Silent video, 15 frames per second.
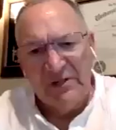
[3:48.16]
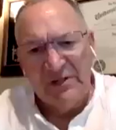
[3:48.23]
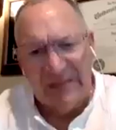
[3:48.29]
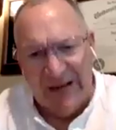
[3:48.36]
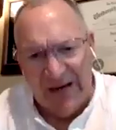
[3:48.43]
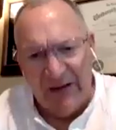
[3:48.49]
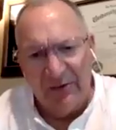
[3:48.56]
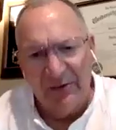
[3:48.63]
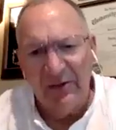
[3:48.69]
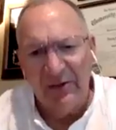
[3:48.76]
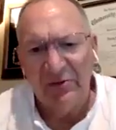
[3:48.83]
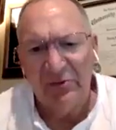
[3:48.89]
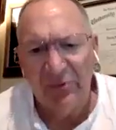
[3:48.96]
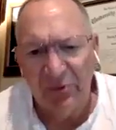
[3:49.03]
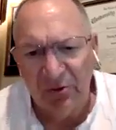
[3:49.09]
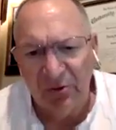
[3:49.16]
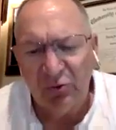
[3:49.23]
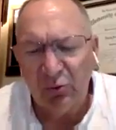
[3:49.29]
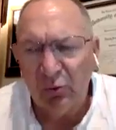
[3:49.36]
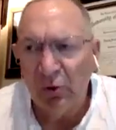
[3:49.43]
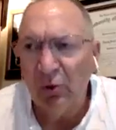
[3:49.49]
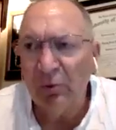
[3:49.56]
down into this
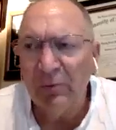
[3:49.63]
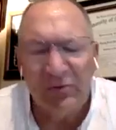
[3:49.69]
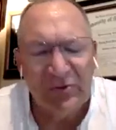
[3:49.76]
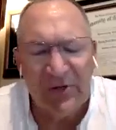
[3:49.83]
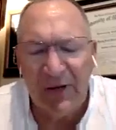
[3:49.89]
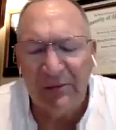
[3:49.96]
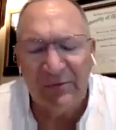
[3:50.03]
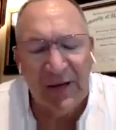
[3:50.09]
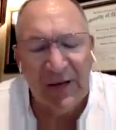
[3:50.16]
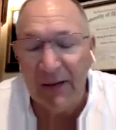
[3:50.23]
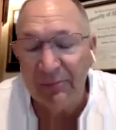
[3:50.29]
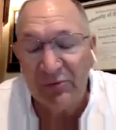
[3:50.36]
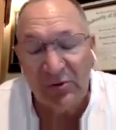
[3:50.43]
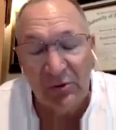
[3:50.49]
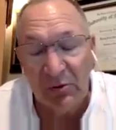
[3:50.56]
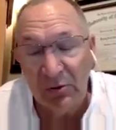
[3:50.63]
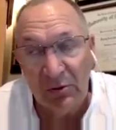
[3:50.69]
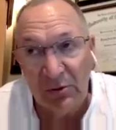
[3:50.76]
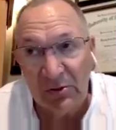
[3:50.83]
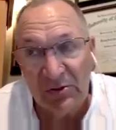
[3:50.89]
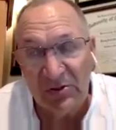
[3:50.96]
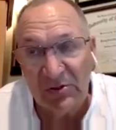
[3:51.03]
room. It was
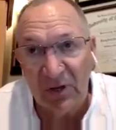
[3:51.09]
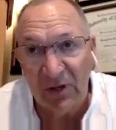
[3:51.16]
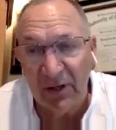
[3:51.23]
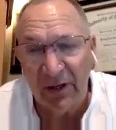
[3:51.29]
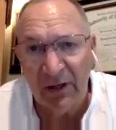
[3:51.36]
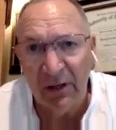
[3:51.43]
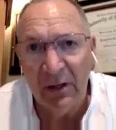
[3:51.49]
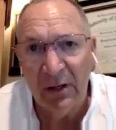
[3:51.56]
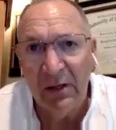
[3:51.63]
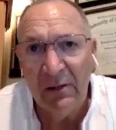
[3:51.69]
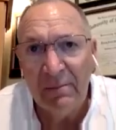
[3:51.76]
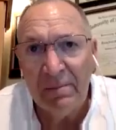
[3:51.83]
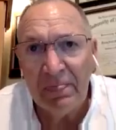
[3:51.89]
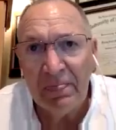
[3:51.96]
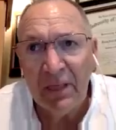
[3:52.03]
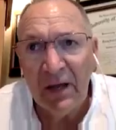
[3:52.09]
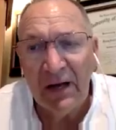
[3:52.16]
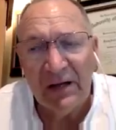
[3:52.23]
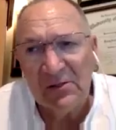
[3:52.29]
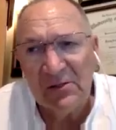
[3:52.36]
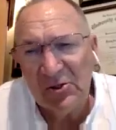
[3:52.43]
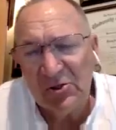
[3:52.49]
absolutely stunning. And
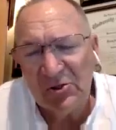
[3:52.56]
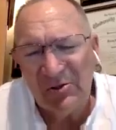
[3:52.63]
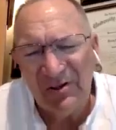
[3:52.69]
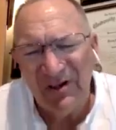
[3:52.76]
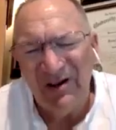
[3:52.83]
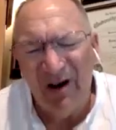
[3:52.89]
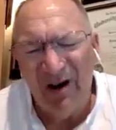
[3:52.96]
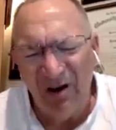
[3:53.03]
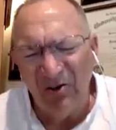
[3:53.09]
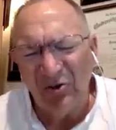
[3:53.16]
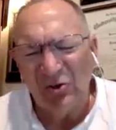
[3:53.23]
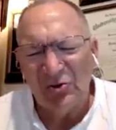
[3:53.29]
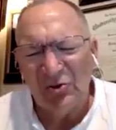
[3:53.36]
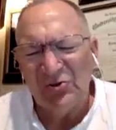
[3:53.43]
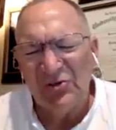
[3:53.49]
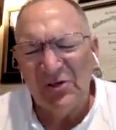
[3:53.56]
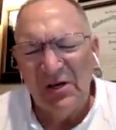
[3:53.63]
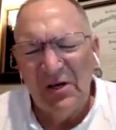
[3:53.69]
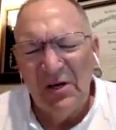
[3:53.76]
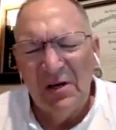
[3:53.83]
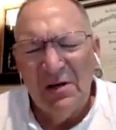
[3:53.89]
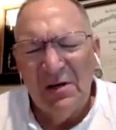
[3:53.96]
it's just the colors
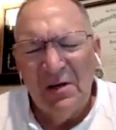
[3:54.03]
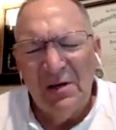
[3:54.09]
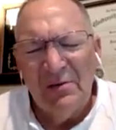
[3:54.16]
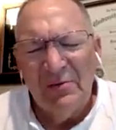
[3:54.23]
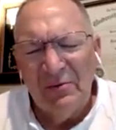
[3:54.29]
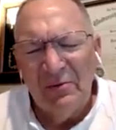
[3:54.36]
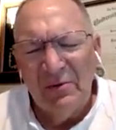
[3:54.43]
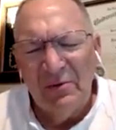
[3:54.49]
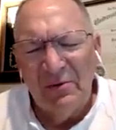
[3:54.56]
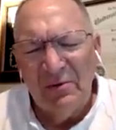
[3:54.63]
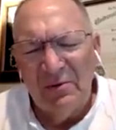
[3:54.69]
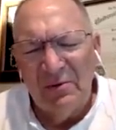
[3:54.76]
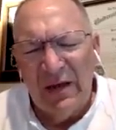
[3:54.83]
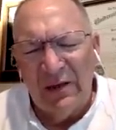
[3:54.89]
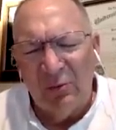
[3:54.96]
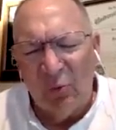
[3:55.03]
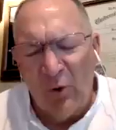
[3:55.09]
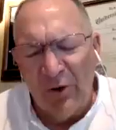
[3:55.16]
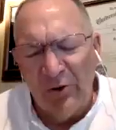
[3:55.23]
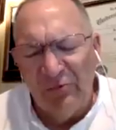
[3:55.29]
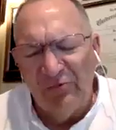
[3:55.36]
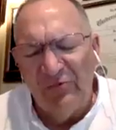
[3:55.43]
and what
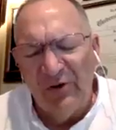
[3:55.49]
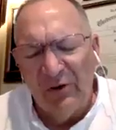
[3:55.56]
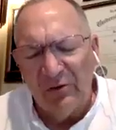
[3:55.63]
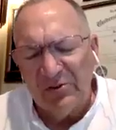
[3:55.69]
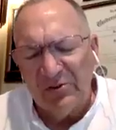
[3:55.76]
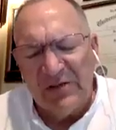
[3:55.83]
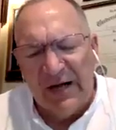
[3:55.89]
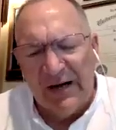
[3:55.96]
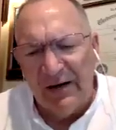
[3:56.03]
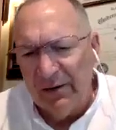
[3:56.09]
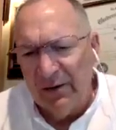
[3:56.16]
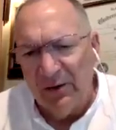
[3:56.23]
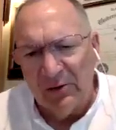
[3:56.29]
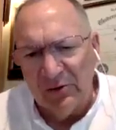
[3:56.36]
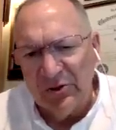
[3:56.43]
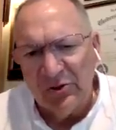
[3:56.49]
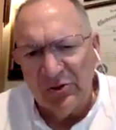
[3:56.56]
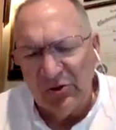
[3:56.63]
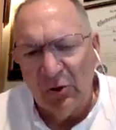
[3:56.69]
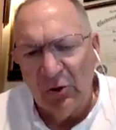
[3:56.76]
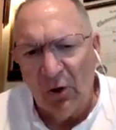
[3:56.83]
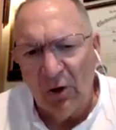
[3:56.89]
you felt standing there is just
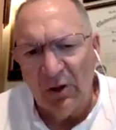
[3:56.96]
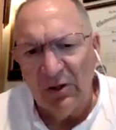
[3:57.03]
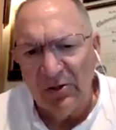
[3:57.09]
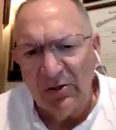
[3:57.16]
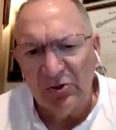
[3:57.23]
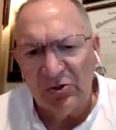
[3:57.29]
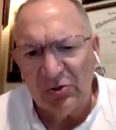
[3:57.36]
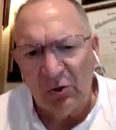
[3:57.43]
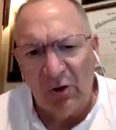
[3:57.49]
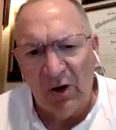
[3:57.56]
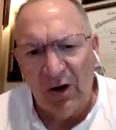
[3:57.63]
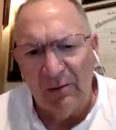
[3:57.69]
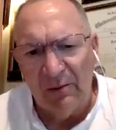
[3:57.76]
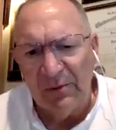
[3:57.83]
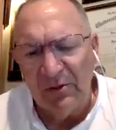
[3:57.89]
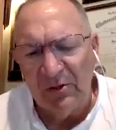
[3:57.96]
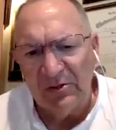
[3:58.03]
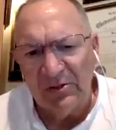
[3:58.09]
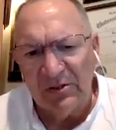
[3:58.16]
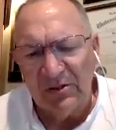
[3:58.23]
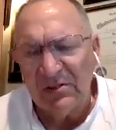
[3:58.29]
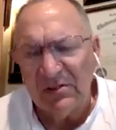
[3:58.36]
so hard to describe, because
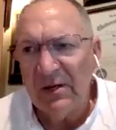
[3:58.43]
it's